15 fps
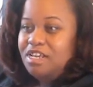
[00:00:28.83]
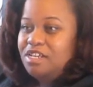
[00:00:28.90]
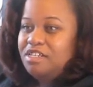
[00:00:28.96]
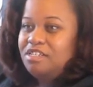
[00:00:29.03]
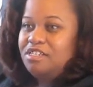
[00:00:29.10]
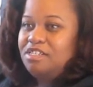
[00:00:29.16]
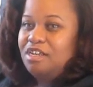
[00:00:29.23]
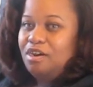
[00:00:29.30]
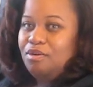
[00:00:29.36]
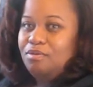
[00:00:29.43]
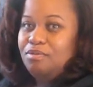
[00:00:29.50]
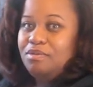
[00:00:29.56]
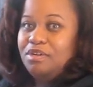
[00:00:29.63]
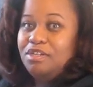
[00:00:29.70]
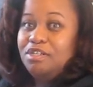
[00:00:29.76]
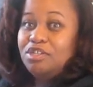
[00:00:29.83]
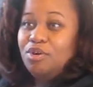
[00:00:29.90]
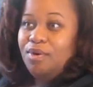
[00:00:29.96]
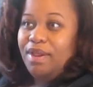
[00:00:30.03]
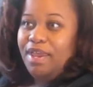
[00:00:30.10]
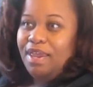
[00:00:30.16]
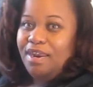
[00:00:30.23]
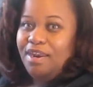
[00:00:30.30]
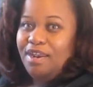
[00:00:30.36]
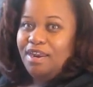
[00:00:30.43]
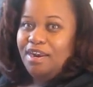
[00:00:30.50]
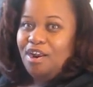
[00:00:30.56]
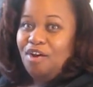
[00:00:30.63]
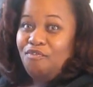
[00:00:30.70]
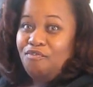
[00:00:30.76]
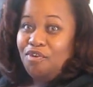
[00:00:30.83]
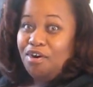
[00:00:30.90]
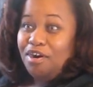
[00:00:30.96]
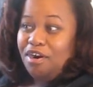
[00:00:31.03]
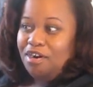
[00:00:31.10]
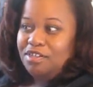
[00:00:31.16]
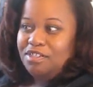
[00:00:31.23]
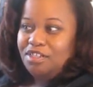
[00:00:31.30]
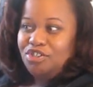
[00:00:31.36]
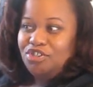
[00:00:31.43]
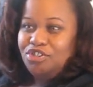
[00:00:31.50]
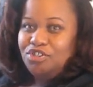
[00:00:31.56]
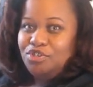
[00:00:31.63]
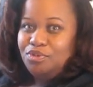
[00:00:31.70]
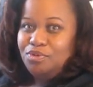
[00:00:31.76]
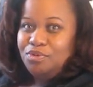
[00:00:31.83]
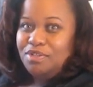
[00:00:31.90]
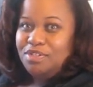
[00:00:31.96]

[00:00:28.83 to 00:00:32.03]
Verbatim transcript: So, let's go ahead and avert our attention to the